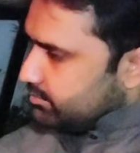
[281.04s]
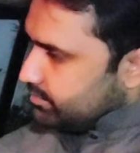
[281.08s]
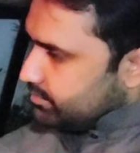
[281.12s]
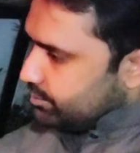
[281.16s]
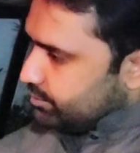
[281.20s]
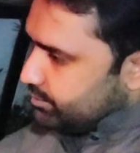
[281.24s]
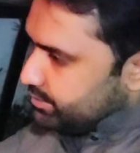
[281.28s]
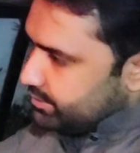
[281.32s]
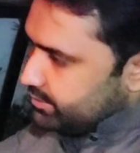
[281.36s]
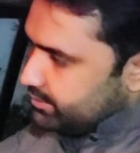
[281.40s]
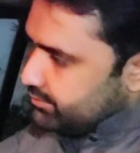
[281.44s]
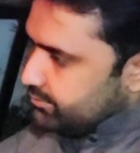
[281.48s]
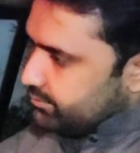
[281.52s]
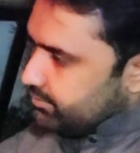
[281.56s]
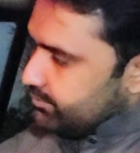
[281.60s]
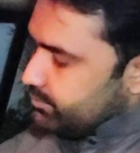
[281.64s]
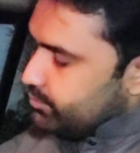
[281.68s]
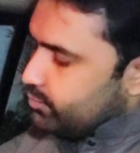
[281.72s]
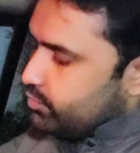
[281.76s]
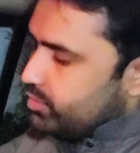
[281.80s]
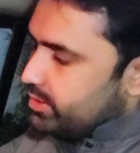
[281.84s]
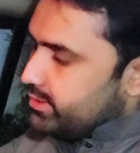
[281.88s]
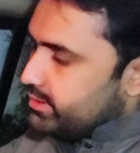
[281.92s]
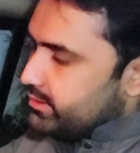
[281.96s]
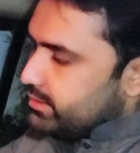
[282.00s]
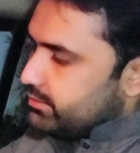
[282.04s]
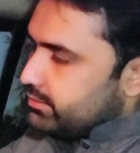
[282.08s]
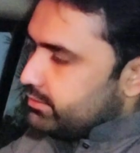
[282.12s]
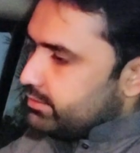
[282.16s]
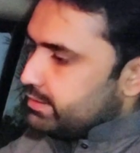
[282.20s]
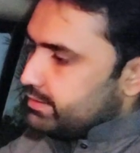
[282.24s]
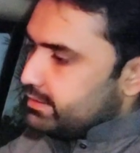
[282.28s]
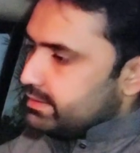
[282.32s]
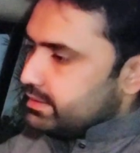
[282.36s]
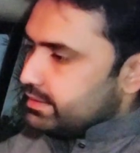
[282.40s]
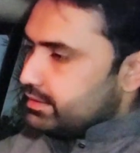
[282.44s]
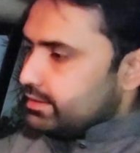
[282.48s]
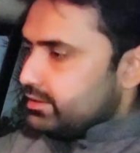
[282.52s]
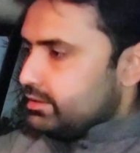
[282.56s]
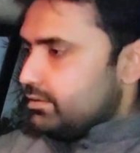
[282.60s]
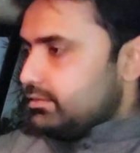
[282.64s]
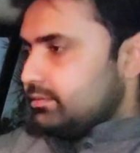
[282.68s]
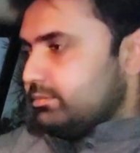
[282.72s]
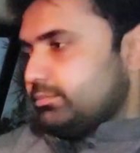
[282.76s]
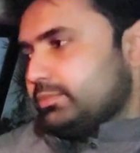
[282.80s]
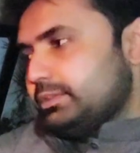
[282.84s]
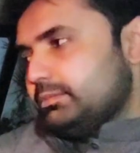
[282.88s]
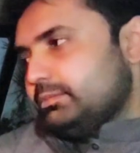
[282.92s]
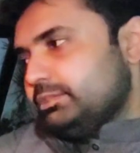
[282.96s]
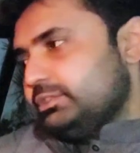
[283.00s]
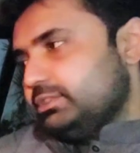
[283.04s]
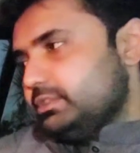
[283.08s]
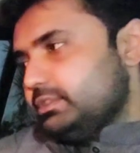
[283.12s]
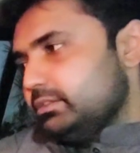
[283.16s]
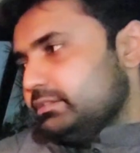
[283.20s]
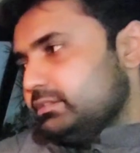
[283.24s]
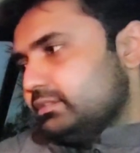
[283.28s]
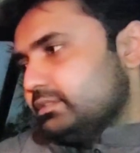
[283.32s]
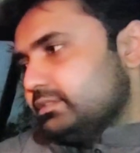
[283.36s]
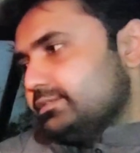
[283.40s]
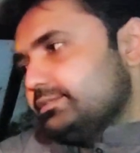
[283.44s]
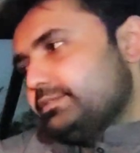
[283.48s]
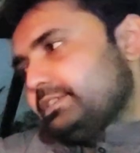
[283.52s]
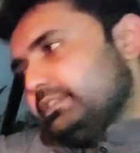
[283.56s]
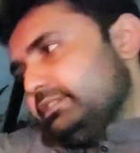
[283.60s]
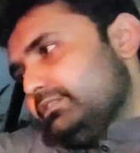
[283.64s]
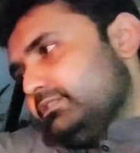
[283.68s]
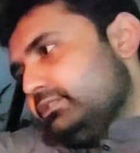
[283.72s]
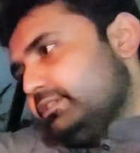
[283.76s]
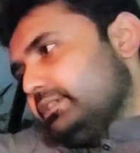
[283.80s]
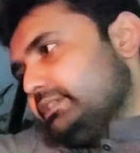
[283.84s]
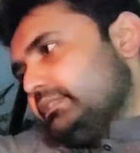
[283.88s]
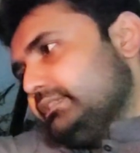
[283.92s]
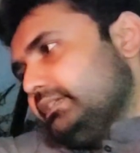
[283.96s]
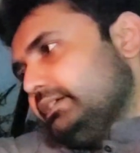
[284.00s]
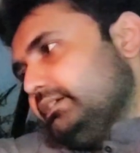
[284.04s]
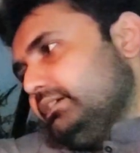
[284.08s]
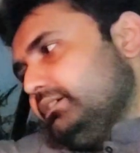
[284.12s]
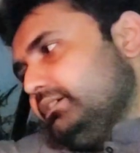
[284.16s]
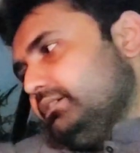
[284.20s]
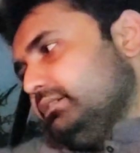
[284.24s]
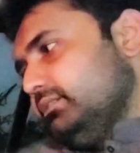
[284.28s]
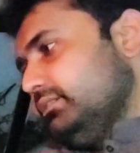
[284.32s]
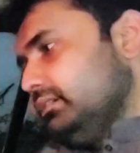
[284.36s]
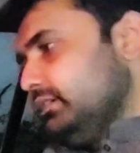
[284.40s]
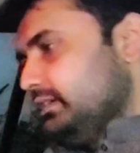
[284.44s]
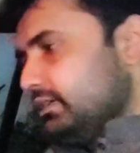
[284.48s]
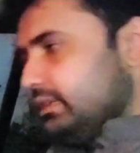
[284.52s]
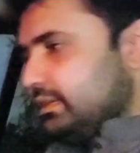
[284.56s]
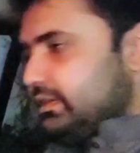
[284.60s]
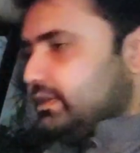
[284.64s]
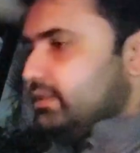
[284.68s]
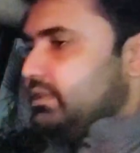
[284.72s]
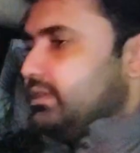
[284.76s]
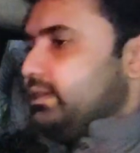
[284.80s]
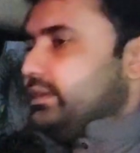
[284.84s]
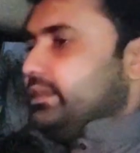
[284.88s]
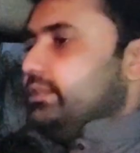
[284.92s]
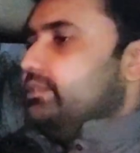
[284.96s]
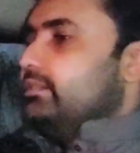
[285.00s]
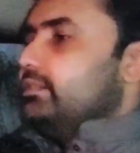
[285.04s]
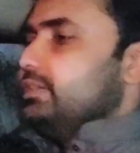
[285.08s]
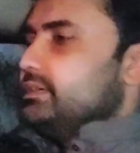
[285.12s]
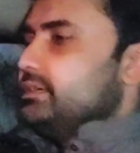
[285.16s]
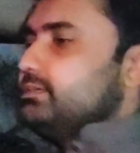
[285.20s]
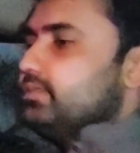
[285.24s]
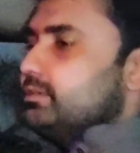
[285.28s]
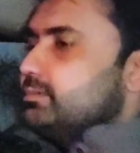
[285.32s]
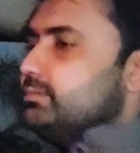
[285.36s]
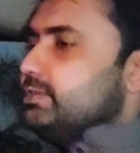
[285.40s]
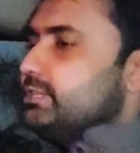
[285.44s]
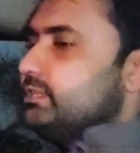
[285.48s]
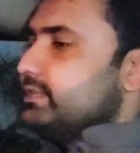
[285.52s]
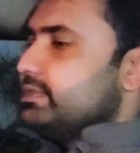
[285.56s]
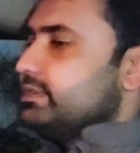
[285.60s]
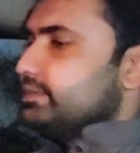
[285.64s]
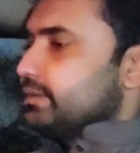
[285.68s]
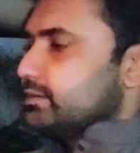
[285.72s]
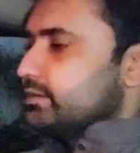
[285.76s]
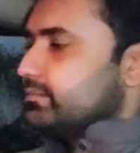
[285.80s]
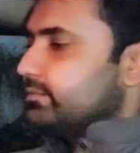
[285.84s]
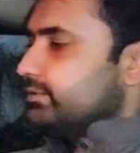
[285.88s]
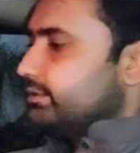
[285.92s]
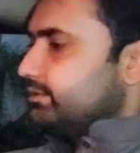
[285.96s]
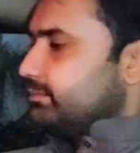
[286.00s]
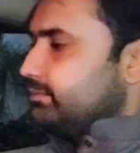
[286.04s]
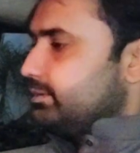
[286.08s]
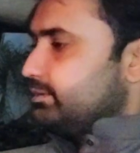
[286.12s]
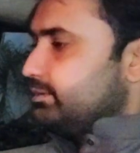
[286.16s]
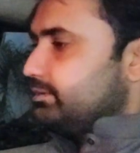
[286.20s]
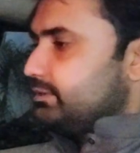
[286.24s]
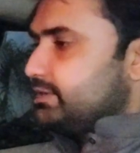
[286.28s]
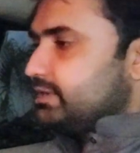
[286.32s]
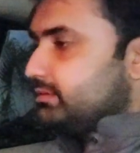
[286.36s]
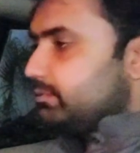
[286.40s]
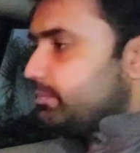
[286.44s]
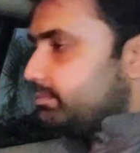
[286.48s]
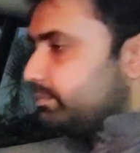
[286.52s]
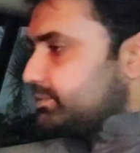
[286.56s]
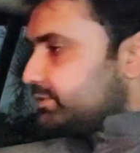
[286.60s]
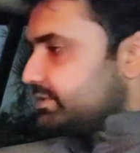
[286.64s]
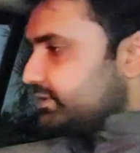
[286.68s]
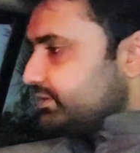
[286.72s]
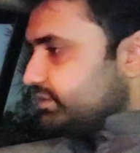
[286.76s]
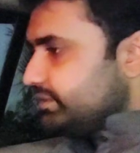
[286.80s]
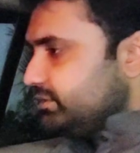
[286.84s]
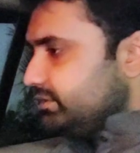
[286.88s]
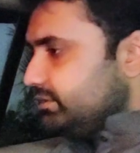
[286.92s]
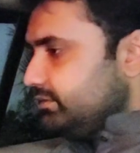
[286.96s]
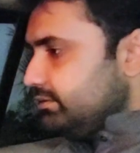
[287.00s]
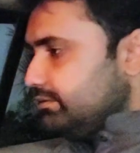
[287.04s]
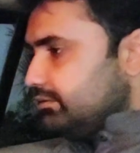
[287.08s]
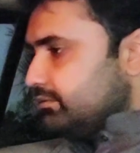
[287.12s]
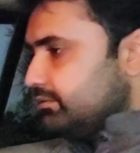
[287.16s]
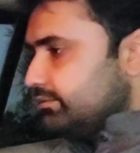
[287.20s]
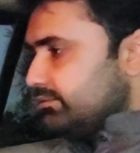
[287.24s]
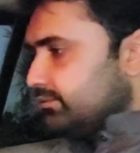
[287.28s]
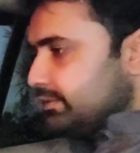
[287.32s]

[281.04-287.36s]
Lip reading: Put it one right here, maybe children's feeder right here, and they will be in their comfortable position.